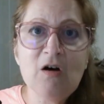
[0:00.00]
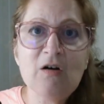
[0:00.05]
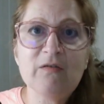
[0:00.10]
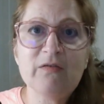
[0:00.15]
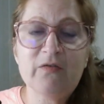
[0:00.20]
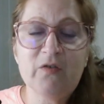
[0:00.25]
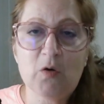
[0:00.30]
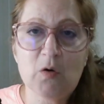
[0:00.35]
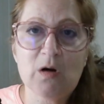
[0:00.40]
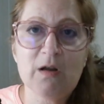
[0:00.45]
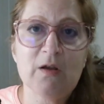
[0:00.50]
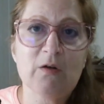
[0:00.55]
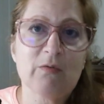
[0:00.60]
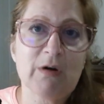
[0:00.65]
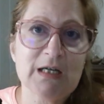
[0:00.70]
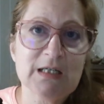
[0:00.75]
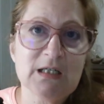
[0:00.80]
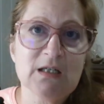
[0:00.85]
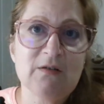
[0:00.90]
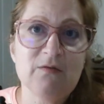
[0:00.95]
for the
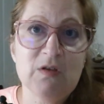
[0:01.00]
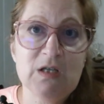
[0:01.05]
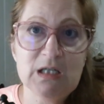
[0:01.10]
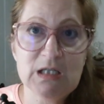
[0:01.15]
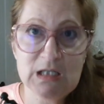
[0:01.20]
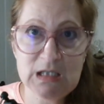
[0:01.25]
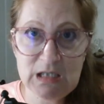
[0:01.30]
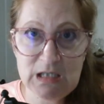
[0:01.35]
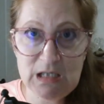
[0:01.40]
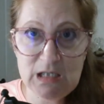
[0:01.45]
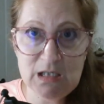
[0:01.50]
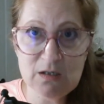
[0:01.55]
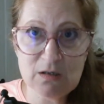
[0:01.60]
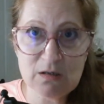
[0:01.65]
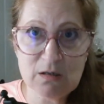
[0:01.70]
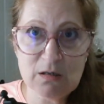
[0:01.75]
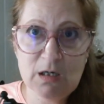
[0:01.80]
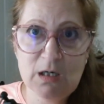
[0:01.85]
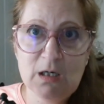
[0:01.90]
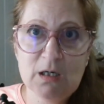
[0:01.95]
rest of this
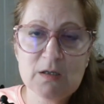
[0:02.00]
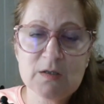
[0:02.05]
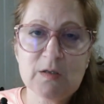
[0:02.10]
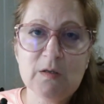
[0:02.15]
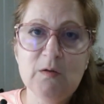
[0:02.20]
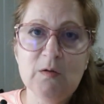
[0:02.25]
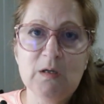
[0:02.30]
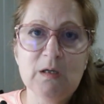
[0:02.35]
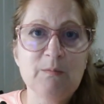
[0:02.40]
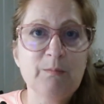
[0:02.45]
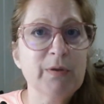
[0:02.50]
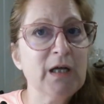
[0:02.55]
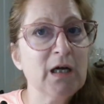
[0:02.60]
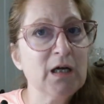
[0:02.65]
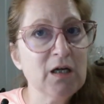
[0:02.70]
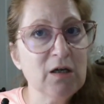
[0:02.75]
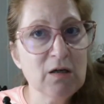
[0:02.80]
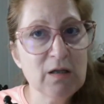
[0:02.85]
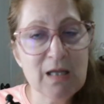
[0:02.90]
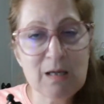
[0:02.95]
year. So you can
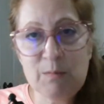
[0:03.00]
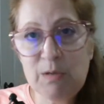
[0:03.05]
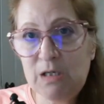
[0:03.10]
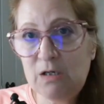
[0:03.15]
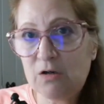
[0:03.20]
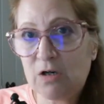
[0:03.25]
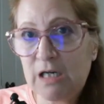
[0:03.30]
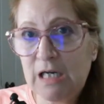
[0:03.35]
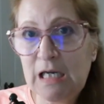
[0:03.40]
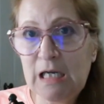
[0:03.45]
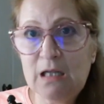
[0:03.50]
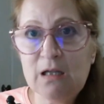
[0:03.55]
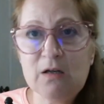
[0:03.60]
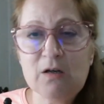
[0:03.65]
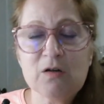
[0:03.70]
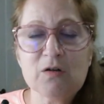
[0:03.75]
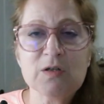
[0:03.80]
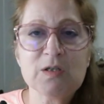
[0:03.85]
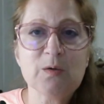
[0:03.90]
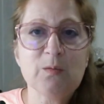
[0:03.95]
plug them in your
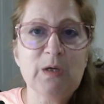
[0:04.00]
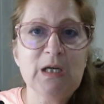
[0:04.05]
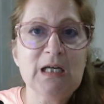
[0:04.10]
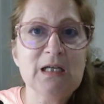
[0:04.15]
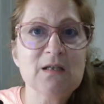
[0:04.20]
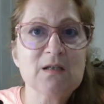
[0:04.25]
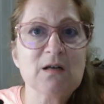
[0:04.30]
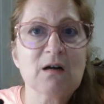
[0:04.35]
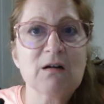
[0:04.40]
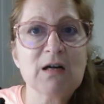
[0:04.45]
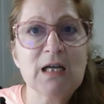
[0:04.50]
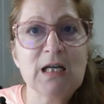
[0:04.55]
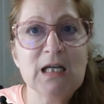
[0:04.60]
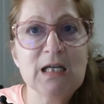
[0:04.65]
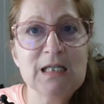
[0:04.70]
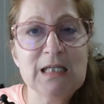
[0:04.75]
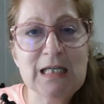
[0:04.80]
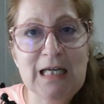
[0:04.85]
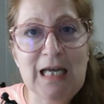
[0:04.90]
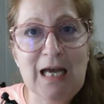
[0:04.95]
calendar so we can start
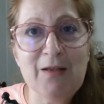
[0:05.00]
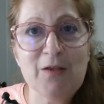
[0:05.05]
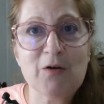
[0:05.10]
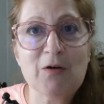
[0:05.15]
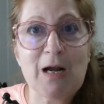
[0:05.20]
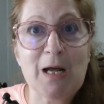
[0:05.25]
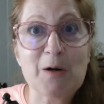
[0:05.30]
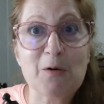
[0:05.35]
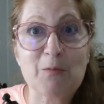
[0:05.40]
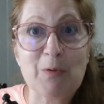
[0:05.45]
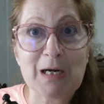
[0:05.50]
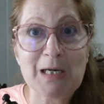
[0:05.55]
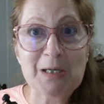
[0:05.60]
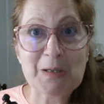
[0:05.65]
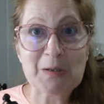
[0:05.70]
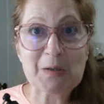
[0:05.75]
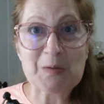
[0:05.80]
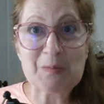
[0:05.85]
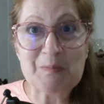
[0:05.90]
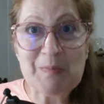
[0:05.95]
getting together on a
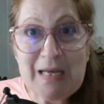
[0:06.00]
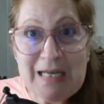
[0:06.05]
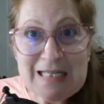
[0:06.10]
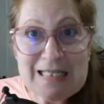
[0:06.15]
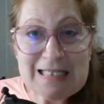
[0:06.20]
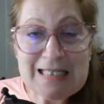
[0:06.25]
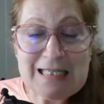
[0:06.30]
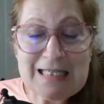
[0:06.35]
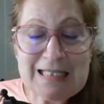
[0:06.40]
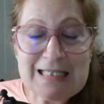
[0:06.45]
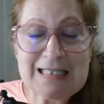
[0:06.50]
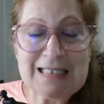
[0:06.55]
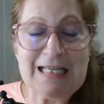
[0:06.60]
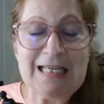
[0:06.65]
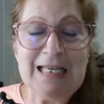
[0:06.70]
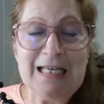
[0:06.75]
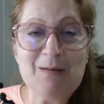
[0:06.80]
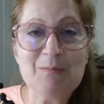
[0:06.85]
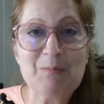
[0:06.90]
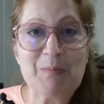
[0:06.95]
regular basis
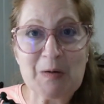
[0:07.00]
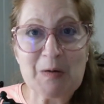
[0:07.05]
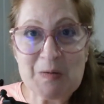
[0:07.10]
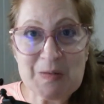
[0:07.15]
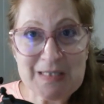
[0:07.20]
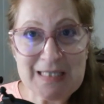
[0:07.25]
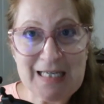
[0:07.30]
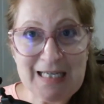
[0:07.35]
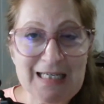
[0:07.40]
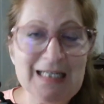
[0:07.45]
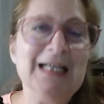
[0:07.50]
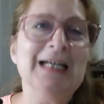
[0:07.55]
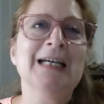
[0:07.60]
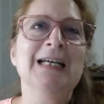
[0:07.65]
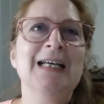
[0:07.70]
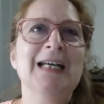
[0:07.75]
in person.